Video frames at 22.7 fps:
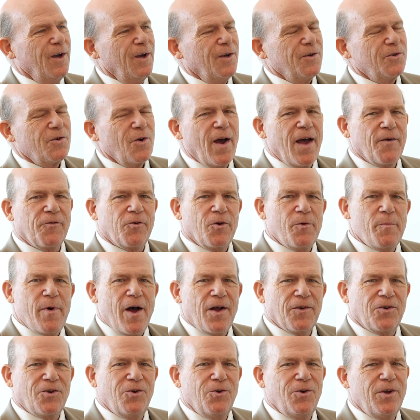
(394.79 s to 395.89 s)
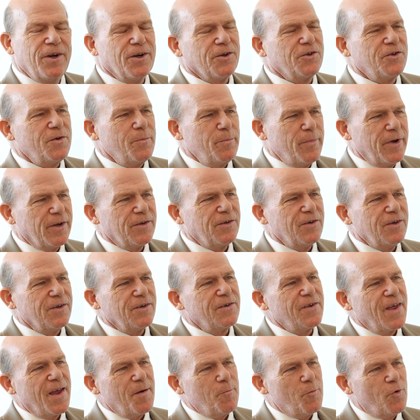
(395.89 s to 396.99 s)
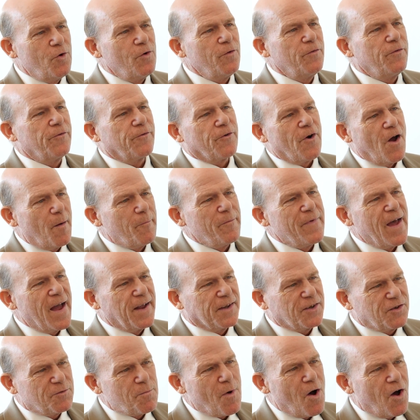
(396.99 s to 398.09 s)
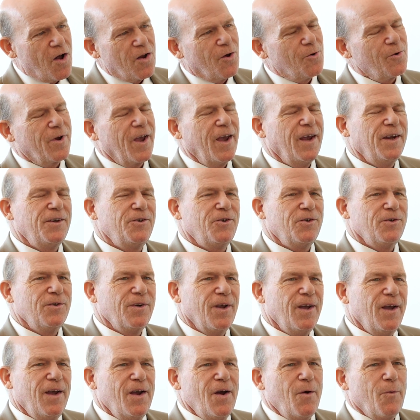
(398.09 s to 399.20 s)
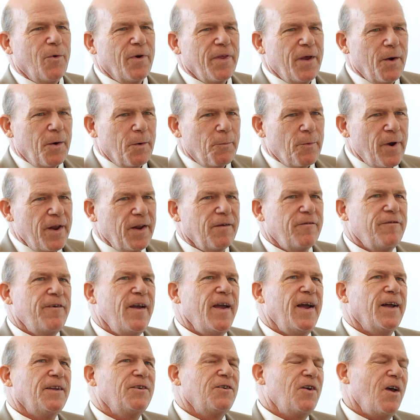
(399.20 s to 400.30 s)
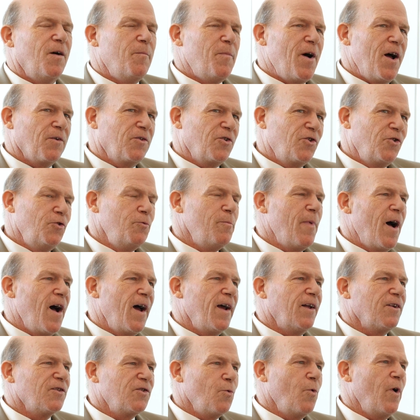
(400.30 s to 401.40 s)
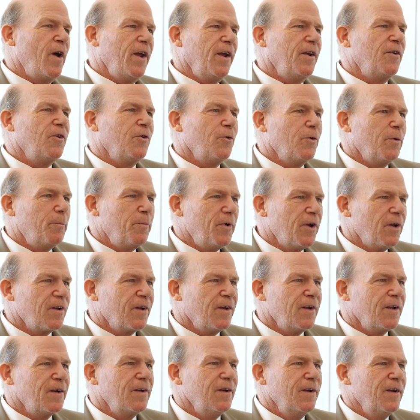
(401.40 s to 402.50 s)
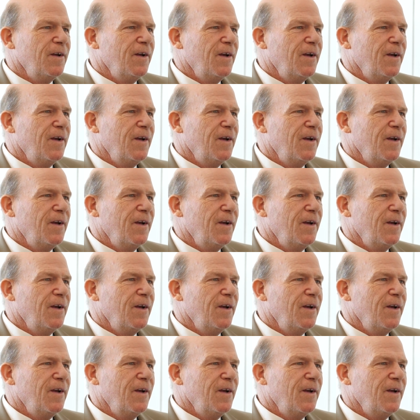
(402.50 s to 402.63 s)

So after about 2 years in business, they moved from that small location where they were renting fans about 2 miles away to a building